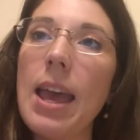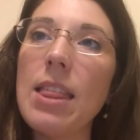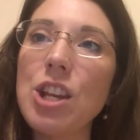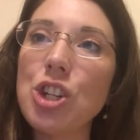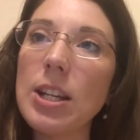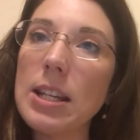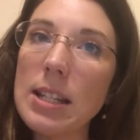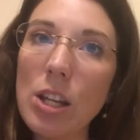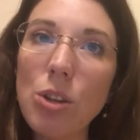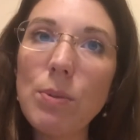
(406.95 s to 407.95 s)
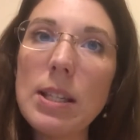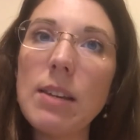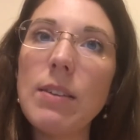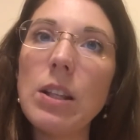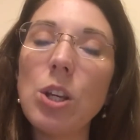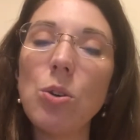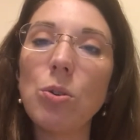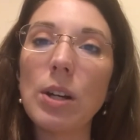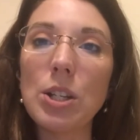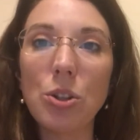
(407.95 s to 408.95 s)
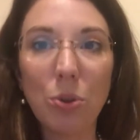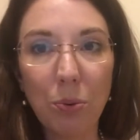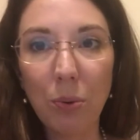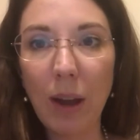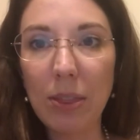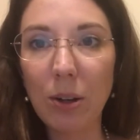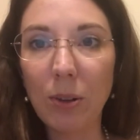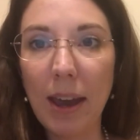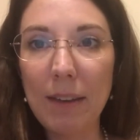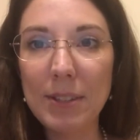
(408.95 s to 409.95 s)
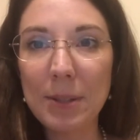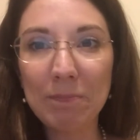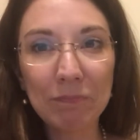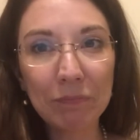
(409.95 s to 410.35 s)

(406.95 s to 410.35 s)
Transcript: and they should continue receiving the Eucharist throughout their lives.